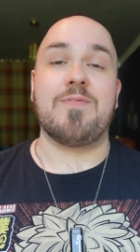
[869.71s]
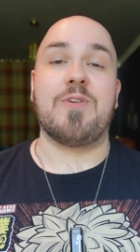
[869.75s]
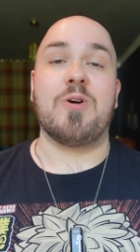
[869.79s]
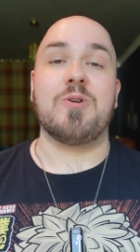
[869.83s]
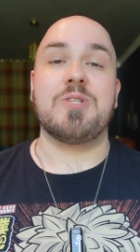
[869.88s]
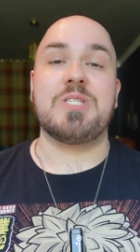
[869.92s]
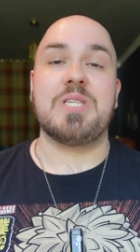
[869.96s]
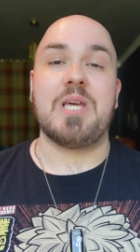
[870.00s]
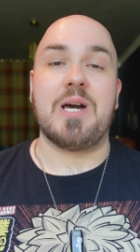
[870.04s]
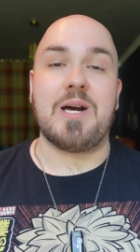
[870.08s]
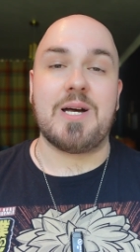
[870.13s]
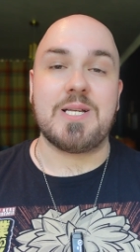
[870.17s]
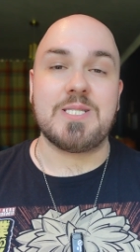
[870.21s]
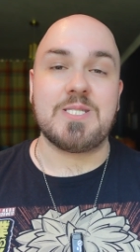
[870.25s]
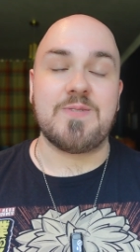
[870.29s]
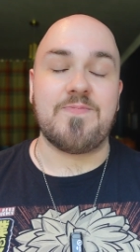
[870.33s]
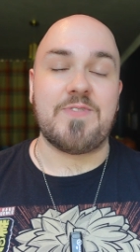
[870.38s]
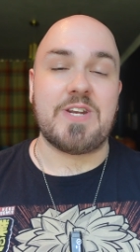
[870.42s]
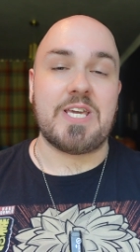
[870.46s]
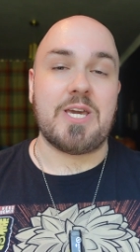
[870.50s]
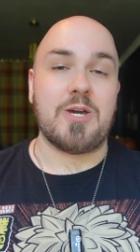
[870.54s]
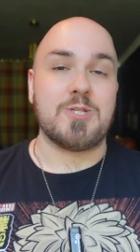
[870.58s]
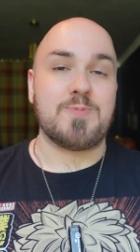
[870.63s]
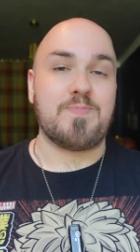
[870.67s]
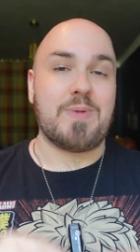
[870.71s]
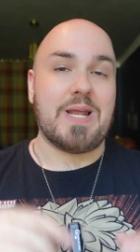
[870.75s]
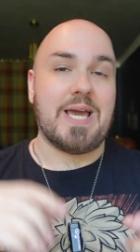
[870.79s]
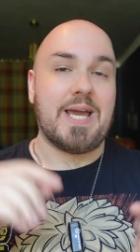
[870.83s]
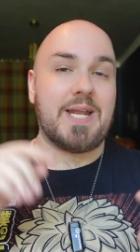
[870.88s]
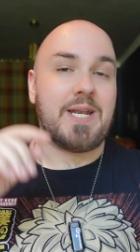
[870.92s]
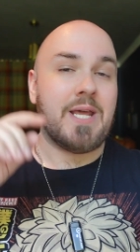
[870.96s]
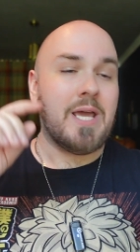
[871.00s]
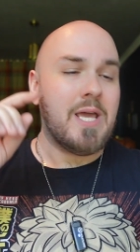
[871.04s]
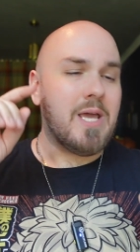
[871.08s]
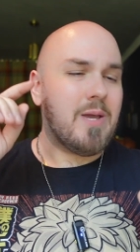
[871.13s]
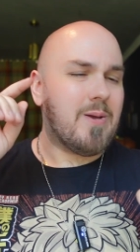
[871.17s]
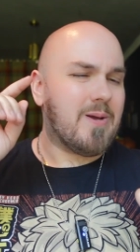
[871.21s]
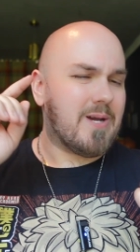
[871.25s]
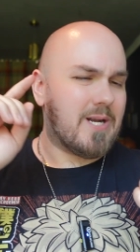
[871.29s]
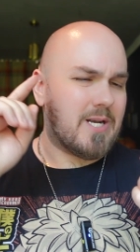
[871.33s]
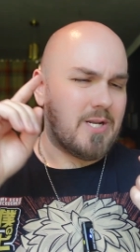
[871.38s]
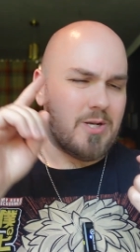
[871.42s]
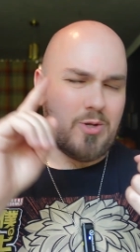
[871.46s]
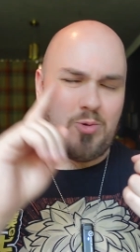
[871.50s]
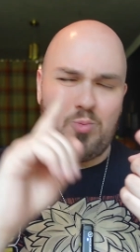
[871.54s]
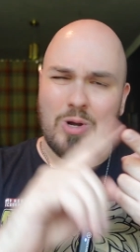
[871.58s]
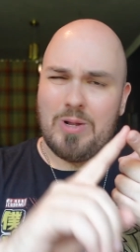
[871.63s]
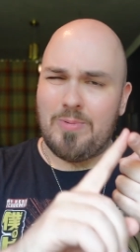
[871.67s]
I've got tons of videos planned. I'm going
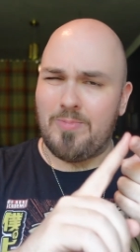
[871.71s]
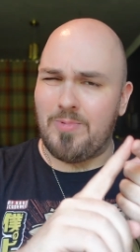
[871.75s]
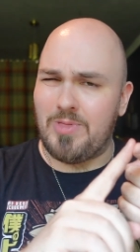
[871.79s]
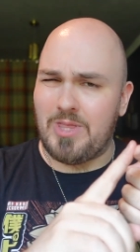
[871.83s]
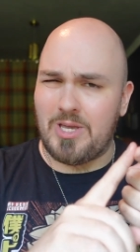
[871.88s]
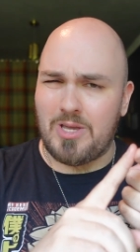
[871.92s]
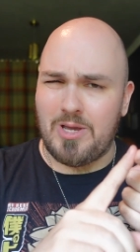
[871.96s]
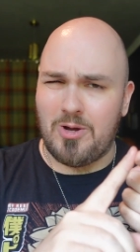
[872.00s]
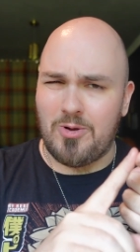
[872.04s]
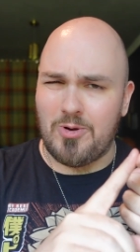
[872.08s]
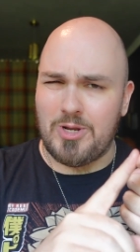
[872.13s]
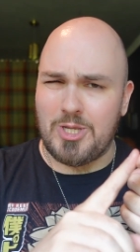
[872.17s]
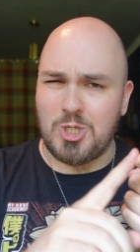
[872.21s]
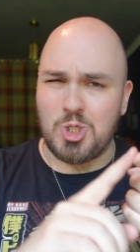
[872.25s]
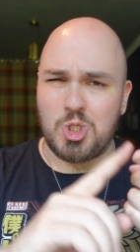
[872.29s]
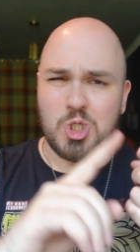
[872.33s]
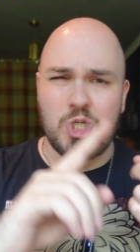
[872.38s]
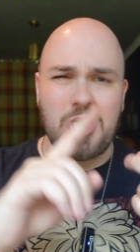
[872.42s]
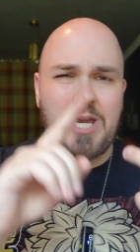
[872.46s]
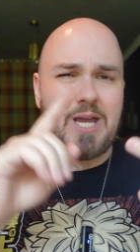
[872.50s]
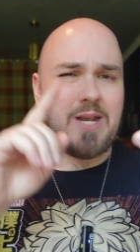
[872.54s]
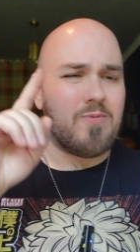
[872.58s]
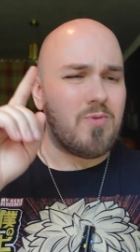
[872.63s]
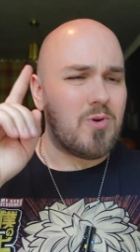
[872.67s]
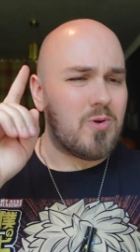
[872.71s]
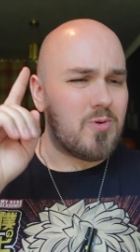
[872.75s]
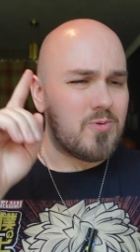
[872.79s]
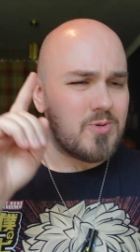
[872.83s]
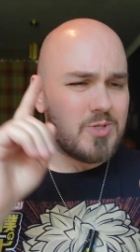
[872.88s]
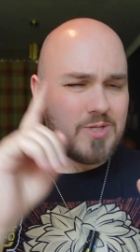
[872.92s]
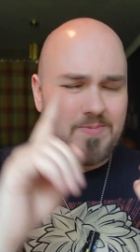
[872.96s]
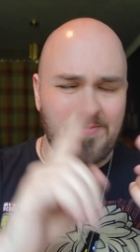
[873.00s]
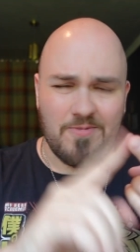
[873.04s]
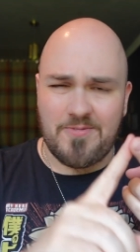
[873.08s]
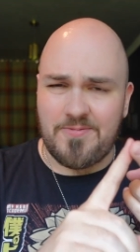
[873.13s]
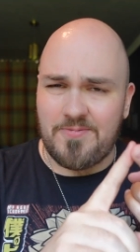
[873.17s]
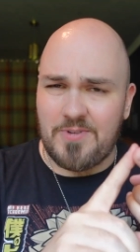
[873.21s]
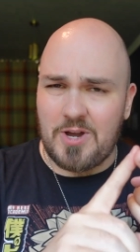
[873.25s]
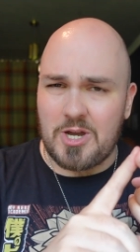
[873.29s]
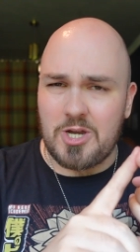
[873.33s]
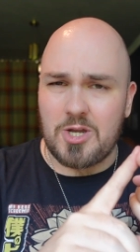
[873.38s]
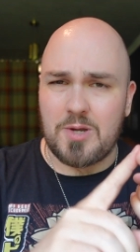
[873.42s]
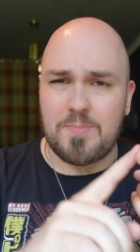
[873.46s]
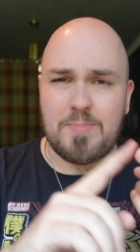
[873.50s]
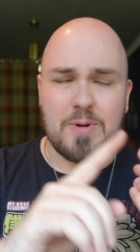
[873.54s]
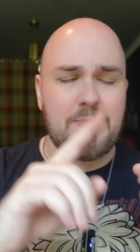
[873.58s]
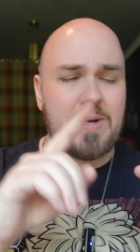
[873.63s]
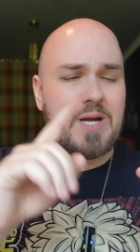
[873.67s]
to do one with the con in general, some
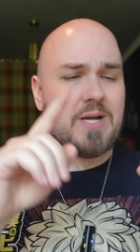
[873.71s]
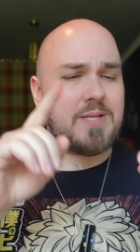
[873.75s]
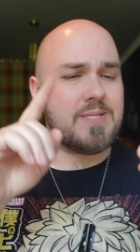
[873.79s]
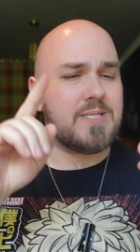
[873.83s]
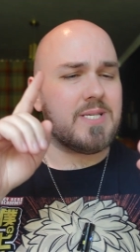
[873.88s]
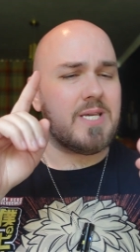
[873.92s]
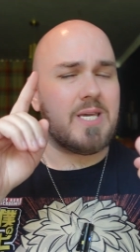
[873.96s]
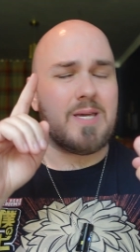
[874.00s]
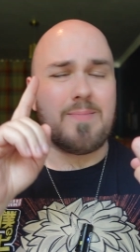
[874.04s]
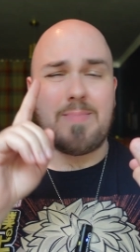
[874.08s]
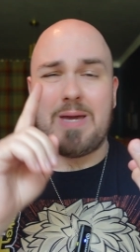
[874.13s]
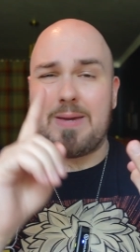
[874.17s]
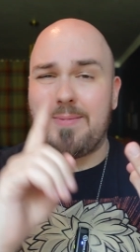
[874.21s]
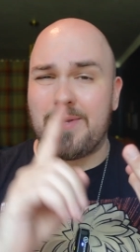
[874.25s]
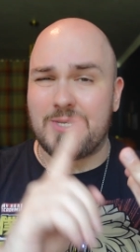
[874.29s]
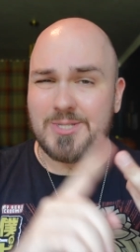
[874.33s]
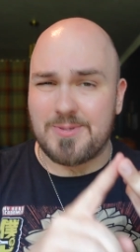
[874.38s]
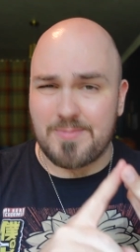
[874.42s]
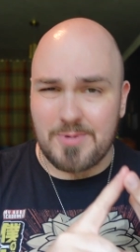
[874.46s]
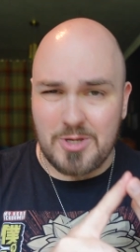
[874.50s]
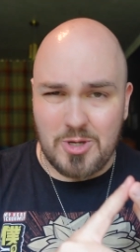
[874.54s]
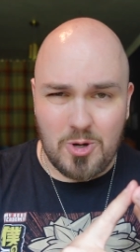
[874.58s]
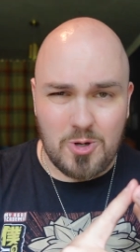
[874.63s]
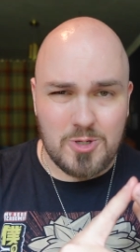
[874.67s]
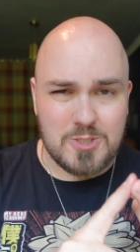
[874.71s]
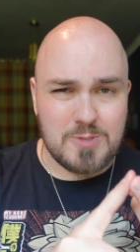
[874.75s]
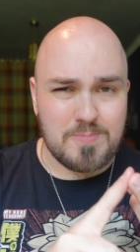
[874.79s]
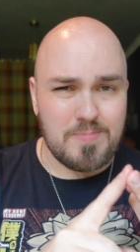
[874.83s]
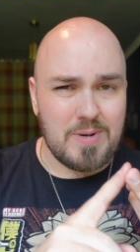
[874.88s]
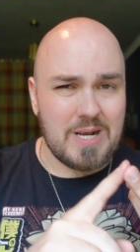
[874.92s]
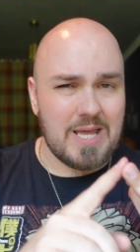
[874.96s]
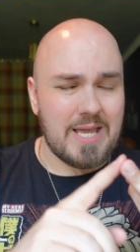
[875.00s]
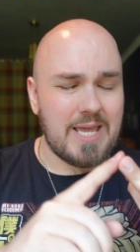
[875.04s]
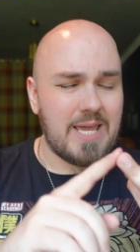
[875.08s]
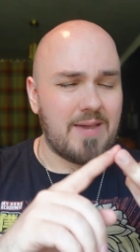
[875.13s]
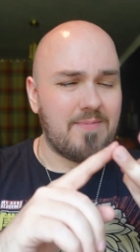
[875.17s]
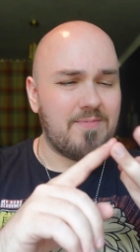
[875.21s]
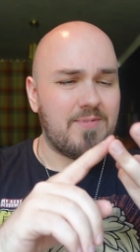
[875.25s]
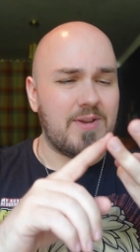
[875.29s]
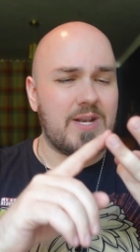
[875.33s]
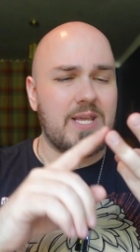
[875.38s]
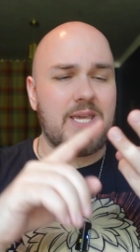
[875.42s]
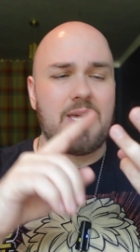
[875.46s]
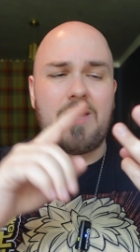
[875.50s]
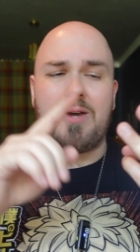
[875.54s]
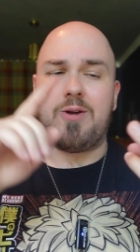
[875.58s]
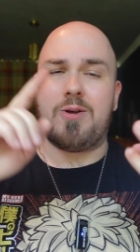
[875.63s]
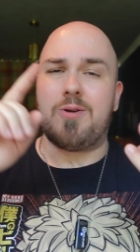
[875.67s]
Funko Pop hunting, maybe some cosplaying
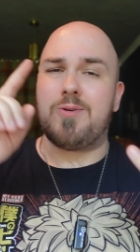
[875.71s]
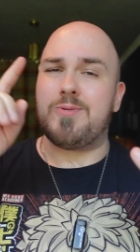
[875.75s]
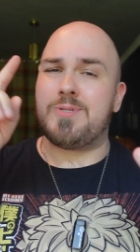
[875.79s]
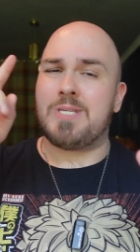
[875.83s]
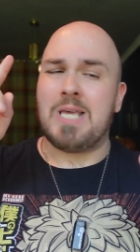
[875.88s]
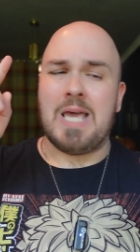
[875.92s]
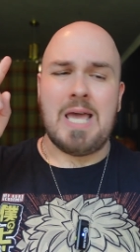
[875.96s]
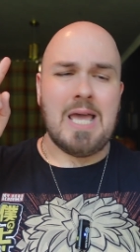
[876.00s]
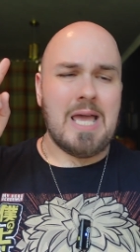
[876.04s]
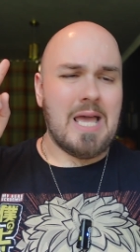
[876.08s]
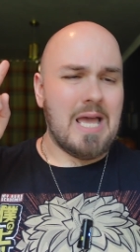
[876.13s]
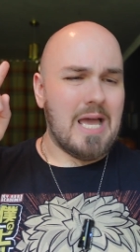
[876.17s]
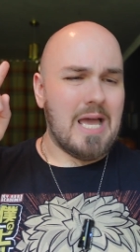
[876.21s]
videos, series.